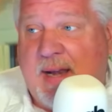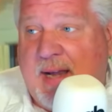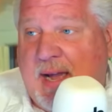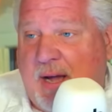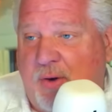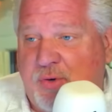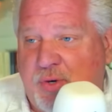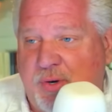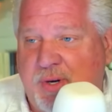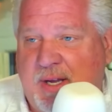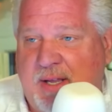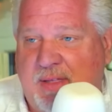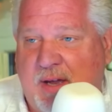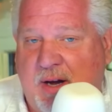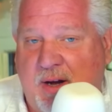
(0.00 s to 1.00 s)
now
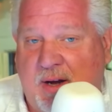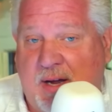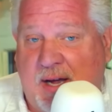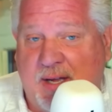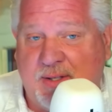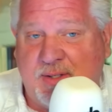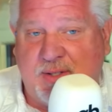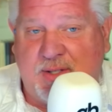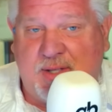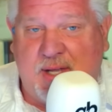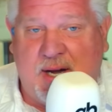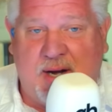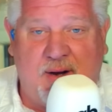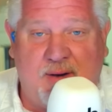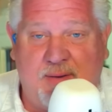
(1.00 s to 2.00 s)
turning their guns,
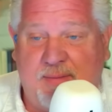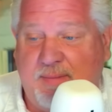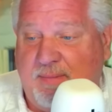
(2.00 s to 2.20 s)
their